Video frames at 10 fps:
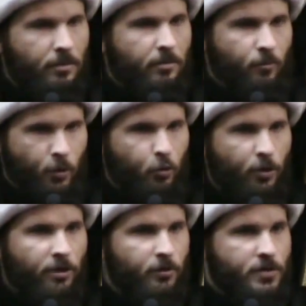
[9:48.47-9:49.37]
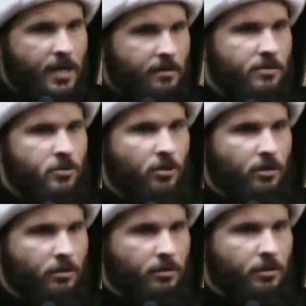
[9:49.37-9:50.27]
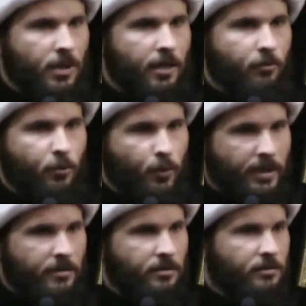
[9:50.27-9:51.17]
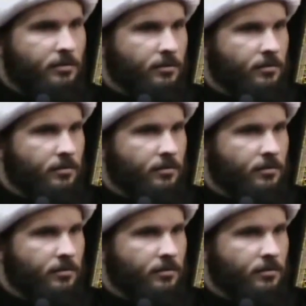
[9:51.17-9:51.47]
But do we understand this sha'ar? Have we read it?